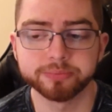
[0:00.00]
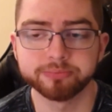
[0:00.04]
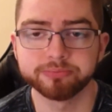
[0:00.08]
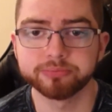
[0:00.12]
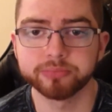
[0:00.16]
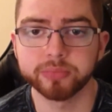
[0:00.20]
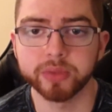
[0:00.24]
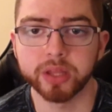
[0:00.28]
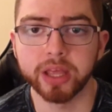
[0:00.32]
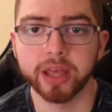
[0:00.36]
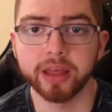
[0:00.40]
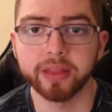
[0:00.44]

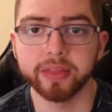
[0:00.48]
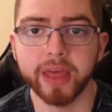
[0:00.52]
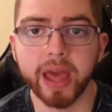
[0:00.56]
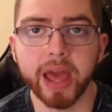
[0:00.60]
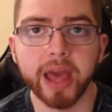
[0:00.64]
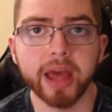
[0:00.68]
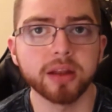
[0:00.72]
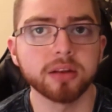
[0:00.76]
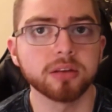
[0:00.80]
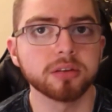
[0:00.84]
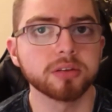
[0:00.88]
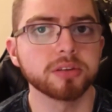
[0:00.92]

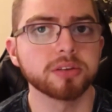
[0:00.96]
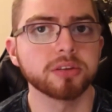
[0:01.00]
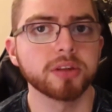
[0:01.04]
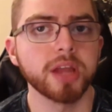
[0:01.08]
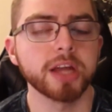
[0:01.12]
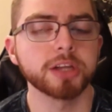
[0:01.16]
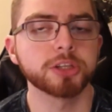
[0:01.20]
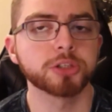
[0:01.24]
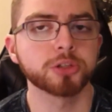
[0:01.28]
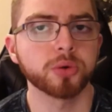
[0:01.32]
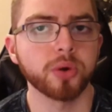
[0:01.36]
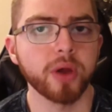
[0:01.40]

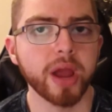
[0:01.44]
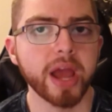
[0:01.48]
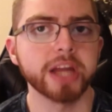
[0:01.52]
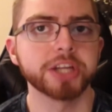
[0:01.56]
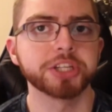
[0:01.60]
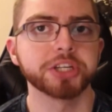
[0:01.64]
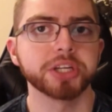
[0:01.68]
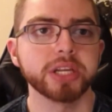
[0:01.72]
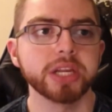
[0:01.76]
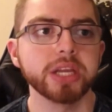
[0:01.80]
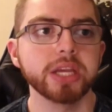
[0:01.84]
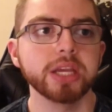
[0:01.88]
that
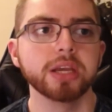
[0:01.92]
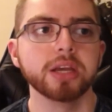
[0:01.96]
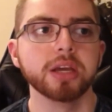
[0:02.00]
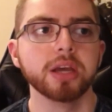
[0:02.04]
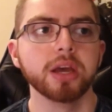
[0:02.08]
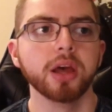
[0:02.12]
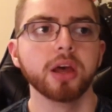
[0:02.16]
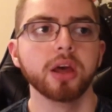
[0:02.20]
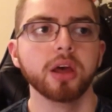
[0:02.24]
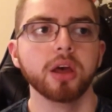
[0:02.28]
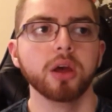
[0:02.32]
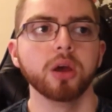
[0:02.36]
tragedy
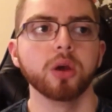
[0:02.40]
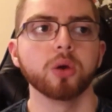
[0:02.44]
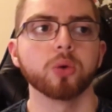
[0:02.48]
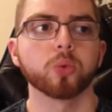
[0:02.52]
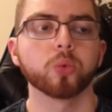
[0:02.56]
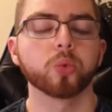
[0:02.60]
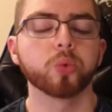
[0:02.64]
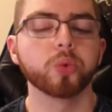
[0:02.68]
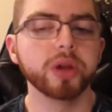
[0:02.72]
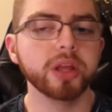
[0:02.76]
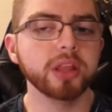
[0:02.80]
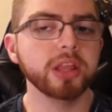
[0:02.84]

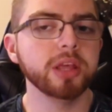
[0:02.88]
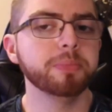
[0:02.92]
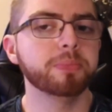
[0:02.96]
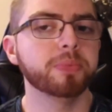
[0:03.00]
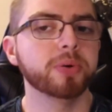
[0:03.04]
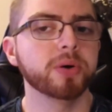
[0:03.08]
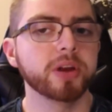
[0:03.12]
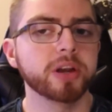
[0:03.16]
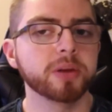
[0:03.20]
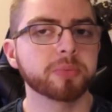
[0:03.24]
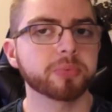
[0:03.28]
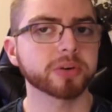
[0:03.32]
really
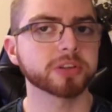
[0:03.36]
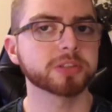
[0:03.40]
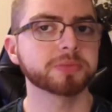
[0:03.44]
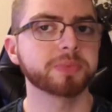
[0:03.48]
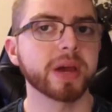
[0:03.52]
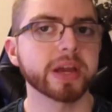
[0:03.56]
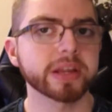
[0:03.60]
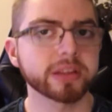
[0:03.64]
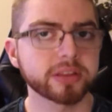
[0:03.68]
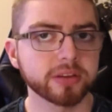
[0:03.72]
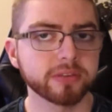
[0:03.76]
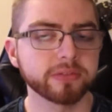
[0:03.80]
put in
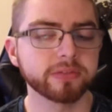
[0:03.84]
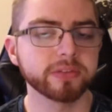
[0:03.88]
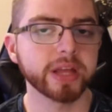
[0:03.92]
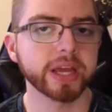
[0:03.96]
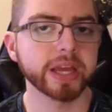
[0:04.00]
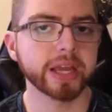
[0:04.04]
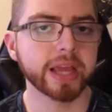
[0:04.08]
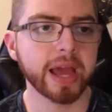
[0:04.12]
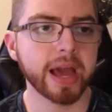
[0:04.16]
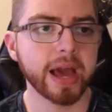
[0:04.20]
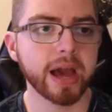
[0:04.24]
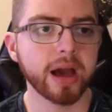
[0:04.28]
perspective
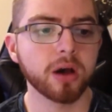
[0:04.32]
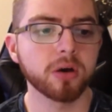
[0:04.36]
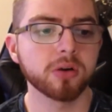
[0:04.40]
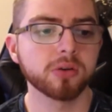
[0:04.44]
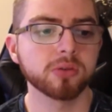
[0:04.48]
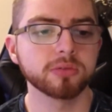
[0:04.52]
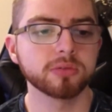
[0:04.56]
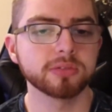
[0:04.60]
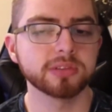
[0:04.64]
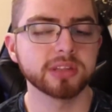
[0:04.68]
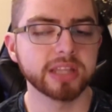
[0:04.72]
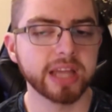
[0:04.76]
like
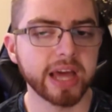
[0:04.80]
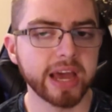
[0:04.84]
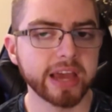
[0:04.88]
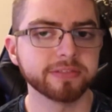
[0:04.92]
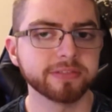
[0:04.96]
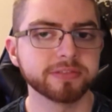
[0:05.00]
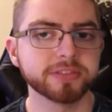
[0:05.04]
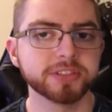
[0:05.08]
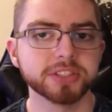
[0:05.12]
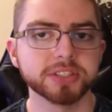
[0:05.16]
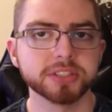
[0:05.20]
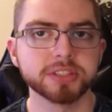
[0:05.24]
how
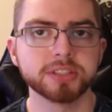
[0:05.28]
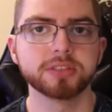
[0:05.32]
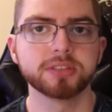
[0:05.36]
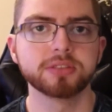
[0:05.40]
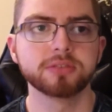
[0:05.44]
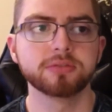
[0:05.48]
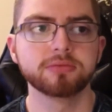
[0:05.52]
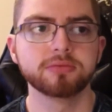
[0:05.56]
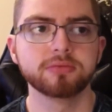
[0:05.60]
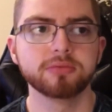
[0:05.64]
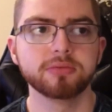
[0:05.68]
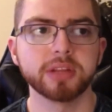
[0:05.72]
life just
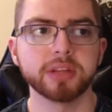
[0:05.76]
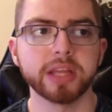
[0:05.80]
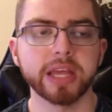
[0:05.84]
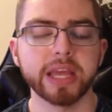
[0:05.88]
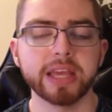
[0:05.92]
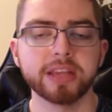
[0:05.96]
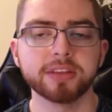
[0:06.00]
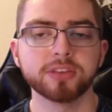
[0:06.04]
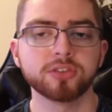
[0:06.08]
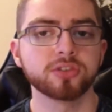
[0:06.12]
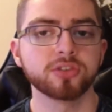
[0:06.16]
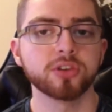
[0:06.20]

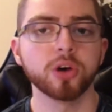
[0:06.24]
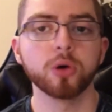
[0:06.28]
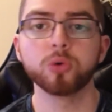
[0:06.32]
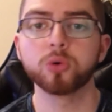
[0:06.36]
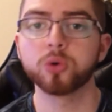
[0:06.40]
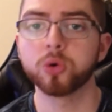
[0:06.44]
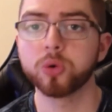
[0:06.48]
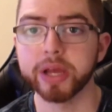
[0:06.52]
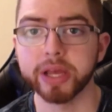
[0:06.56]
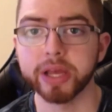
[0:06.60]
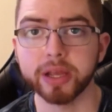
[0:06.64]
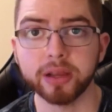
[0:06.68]
is so
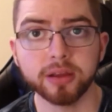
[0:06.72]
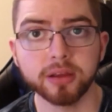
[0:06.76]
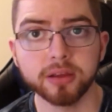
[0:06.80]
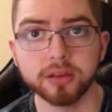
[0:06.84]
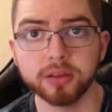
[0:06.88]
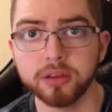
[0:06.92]
quick.